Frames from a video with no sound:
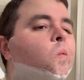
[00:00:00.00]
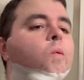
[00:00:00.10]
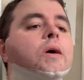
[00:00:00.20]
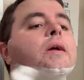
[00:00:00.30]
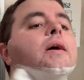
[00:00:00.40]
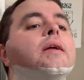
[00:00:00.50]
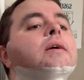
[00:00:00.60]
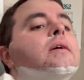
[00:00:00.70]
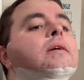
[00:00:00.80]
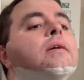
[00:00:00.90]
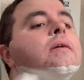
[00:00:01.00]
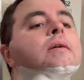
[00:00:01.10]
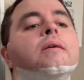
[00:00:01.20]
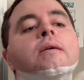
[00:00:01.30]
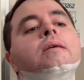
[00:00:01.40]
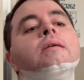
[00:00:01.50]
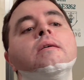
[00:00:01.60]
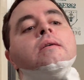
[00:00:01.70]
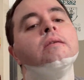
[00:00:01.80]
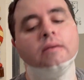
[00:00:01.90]
Why not?
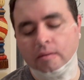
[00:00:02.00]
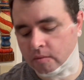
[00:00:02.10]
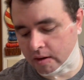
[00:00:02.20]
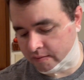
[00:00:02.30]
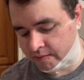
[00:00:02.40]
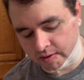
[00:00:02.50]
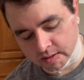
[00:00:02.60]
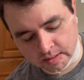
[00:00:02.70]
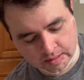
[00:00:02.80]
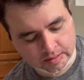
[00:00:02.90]
We're having fun.